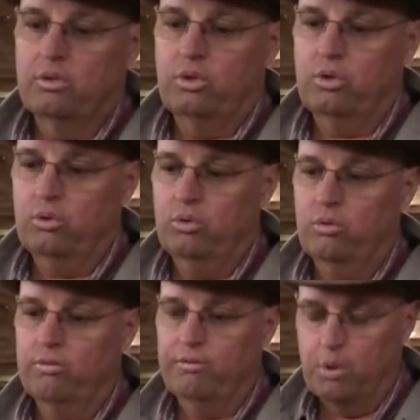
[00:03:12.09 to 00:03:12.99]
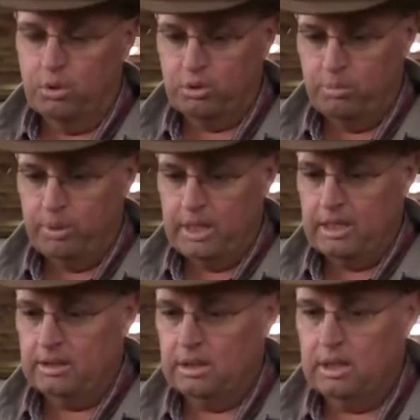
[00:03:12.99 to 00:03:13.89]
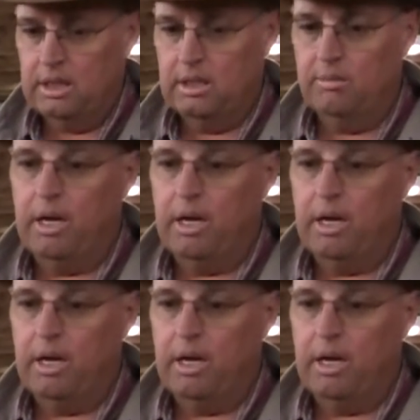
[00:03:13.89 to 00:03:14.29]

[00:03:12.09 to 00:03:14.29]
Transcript: to force obedience into him.